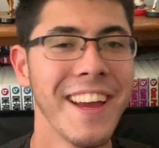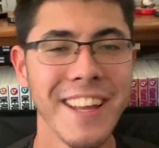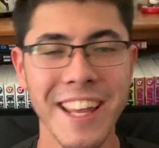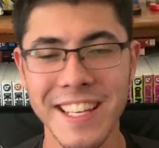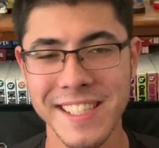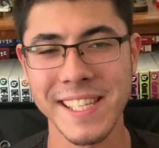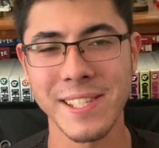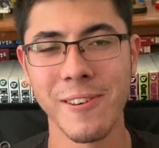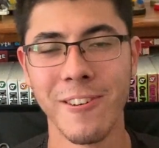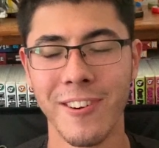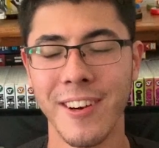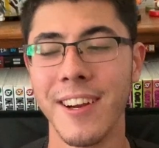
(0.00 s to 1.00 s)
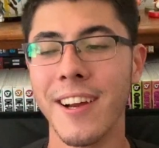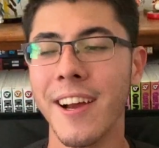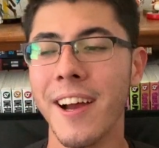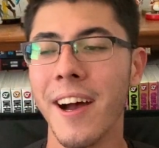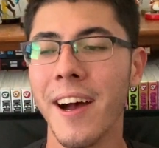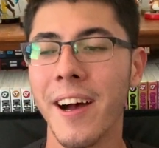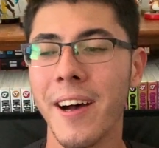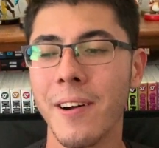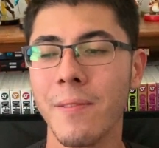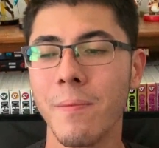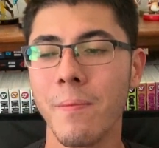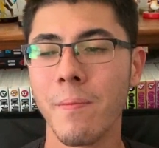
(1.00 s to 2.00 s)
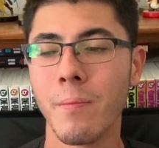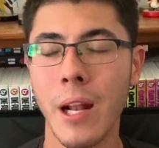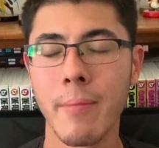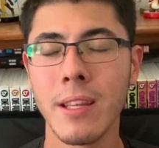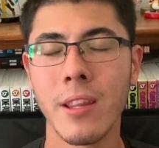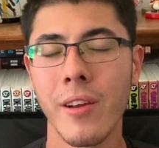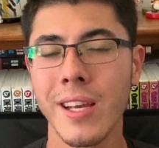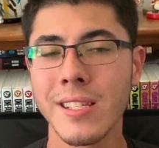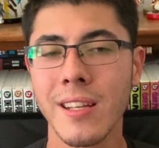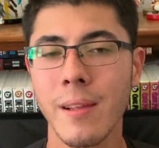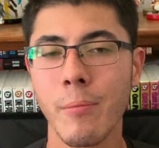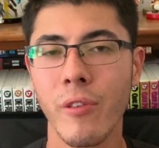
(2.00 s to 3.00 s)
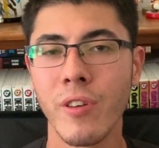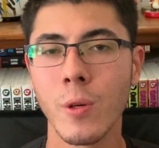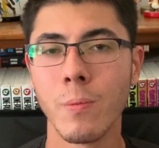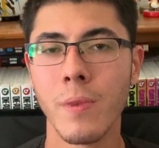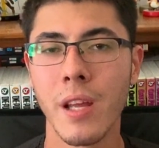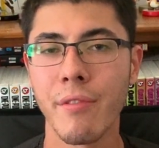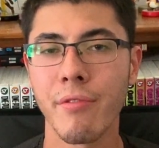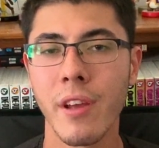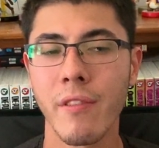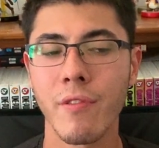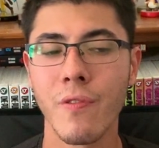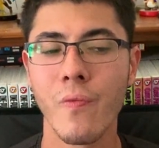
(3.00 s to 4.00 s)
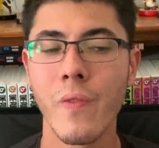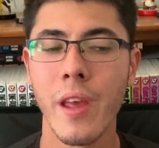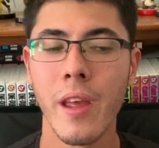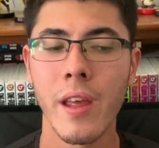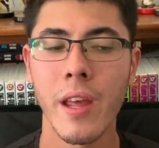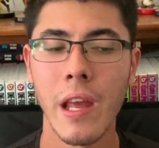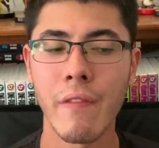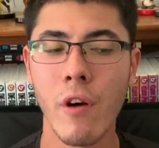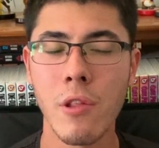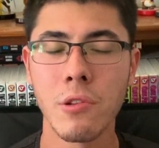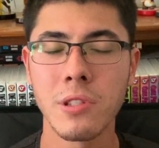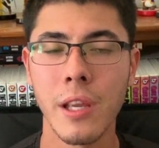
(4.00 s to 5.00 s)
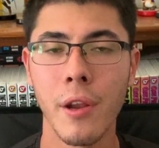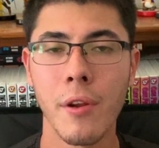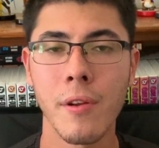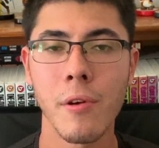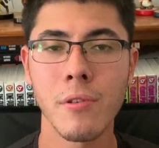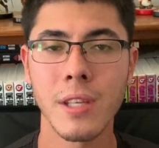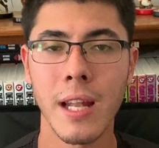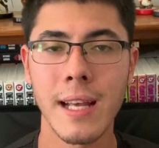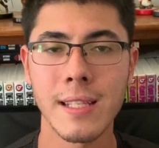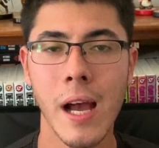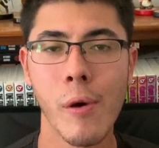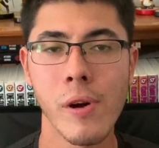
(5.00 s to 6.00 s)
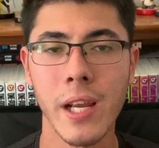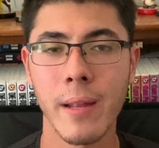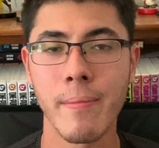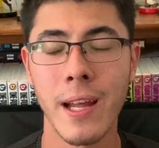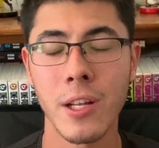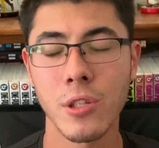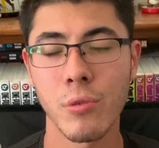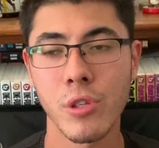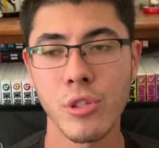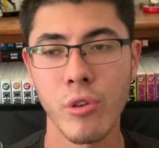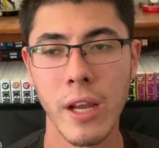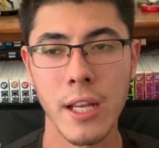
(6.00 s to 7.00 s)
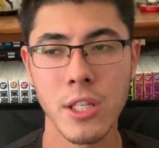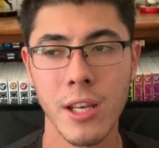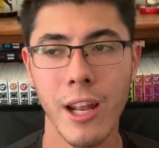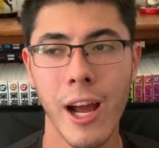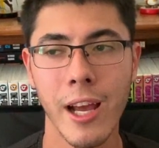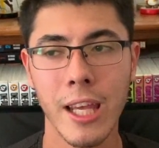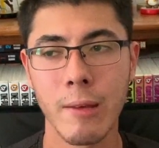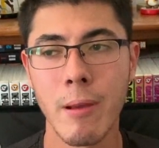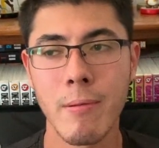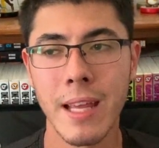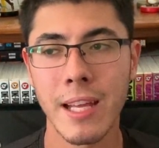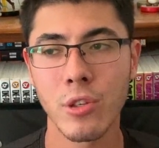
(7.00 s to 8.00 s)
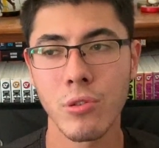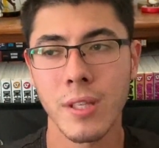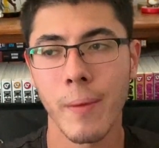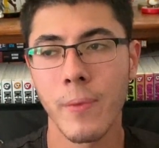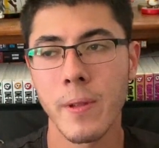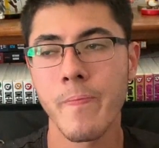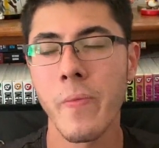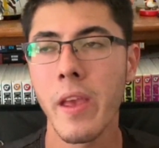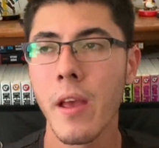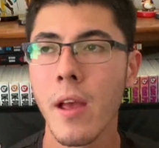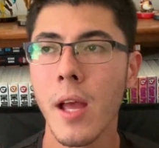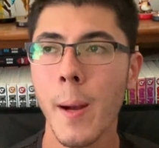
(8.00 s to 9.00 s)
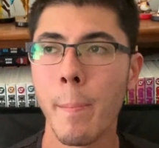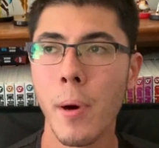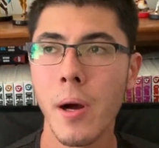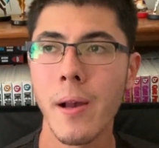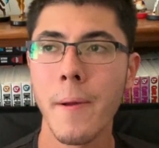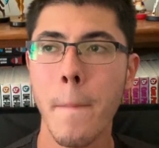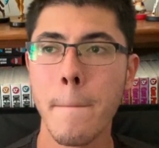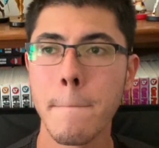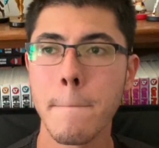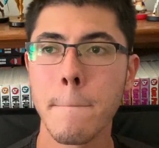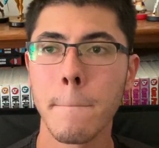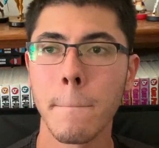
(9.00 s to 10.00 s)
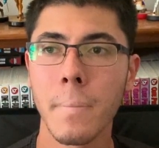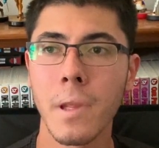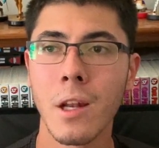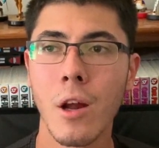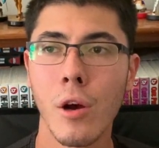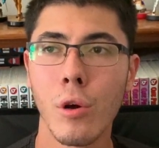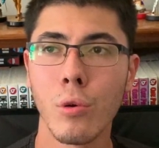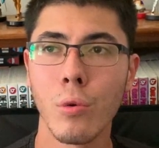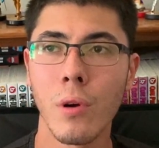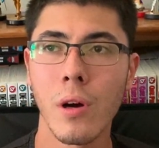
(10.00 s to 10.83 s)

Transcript: it's over. But I mean, there is a glimmer of hope. If all those heroes and Aizawa can manage to restrain Shigaraki, maybe they can do something. But, you know,